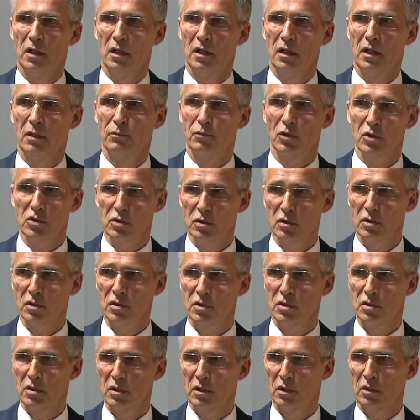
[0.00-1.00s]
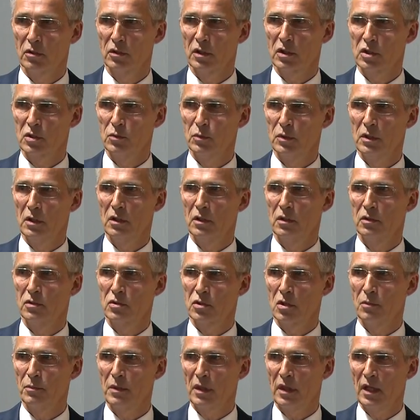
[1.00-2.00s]
in Brussels in connection with the
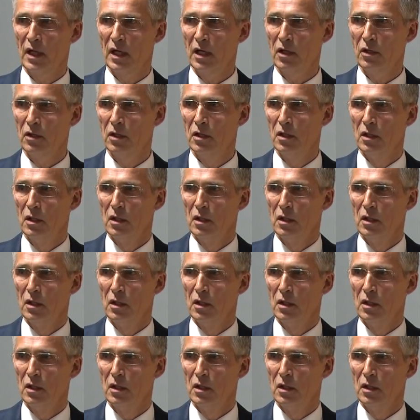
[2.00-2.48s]
summit there.